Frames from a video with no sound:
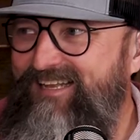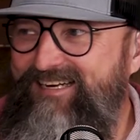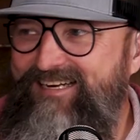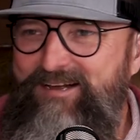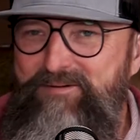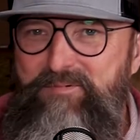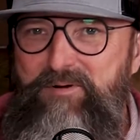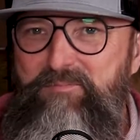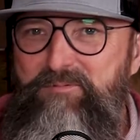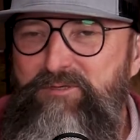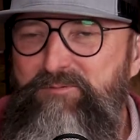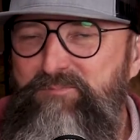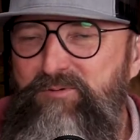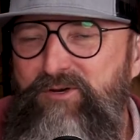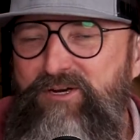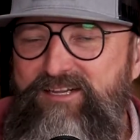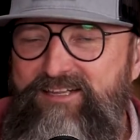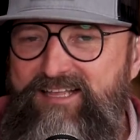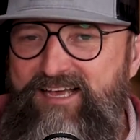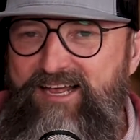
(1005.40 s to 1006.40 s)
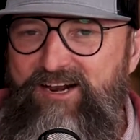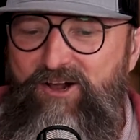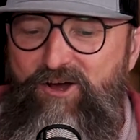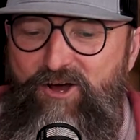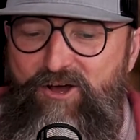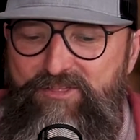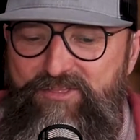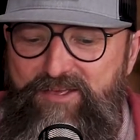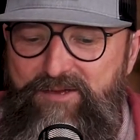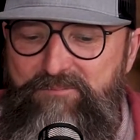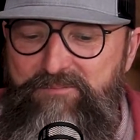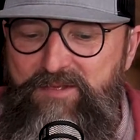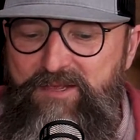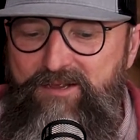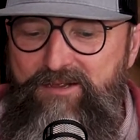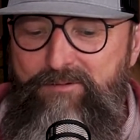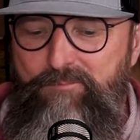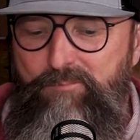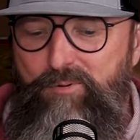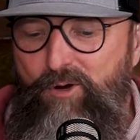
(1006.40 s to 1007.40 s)
Like I'm almost putting that on them.
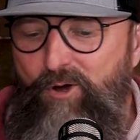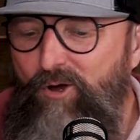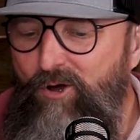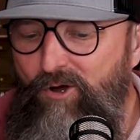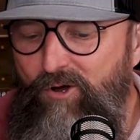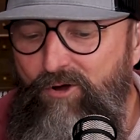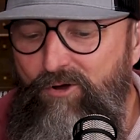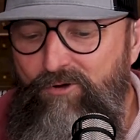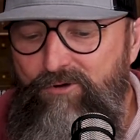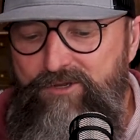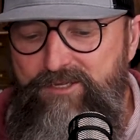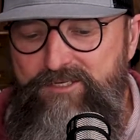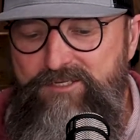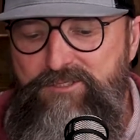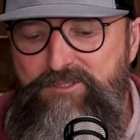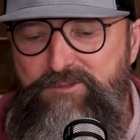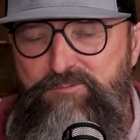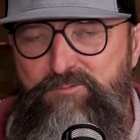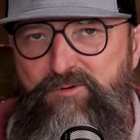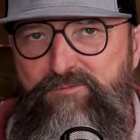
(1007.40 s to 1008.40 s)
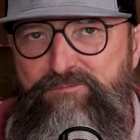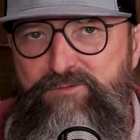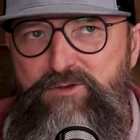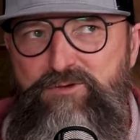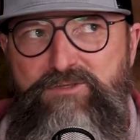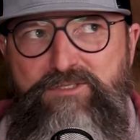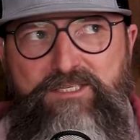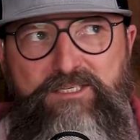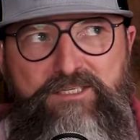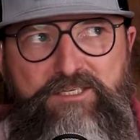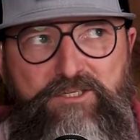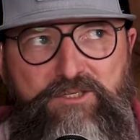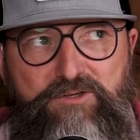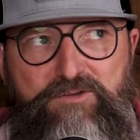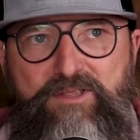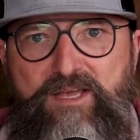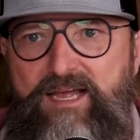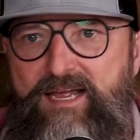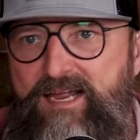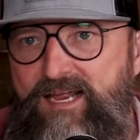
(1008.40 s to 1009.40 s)
Paul is refusing to
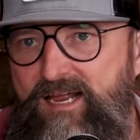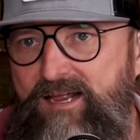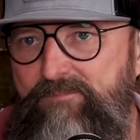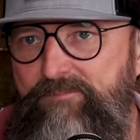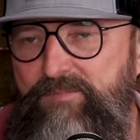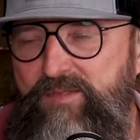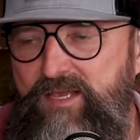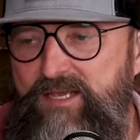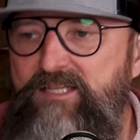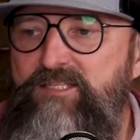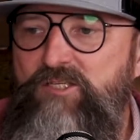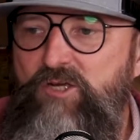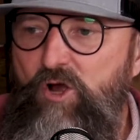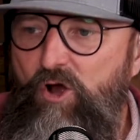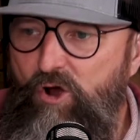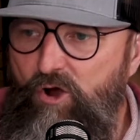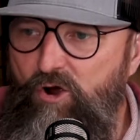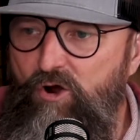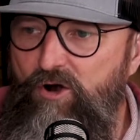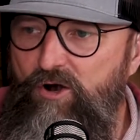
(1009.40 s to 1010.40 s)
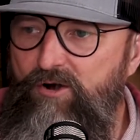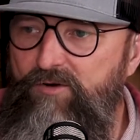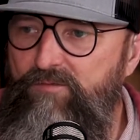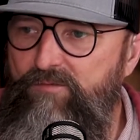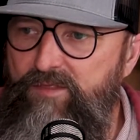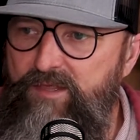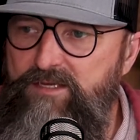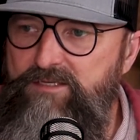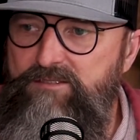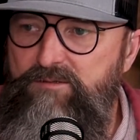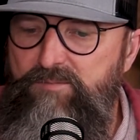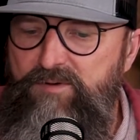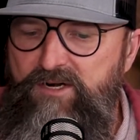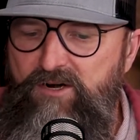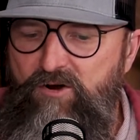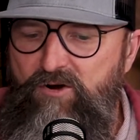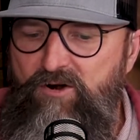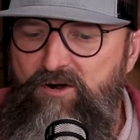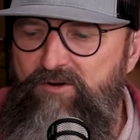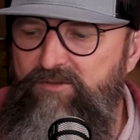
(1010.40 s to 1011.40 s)
do that. It's hard. Things have been
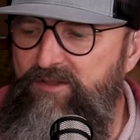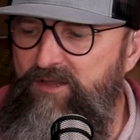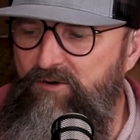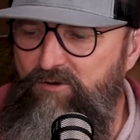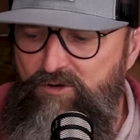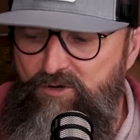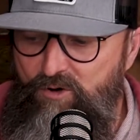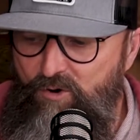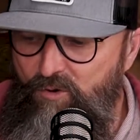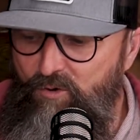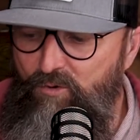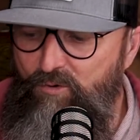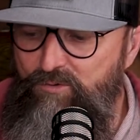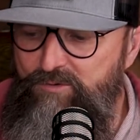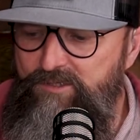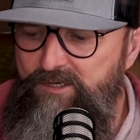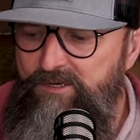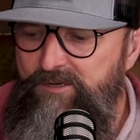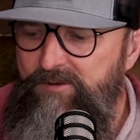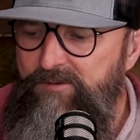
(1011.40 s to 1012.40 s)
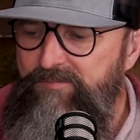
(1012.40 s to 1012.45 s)
hard. They're cold.